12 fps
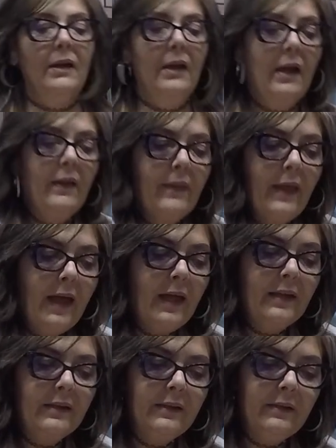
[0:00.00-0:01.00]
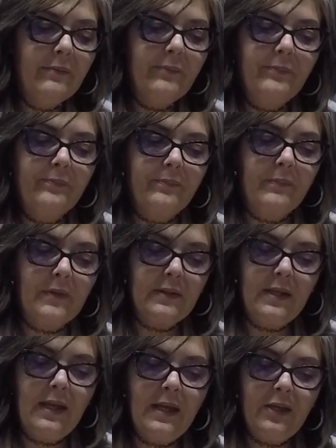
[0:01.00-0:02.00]
and then
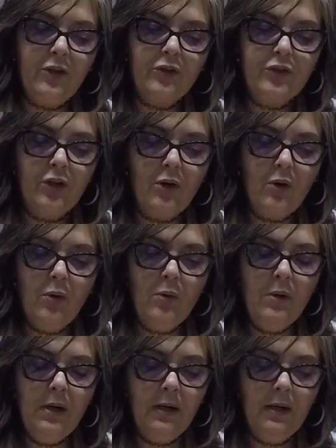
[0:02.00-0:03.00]
take your dough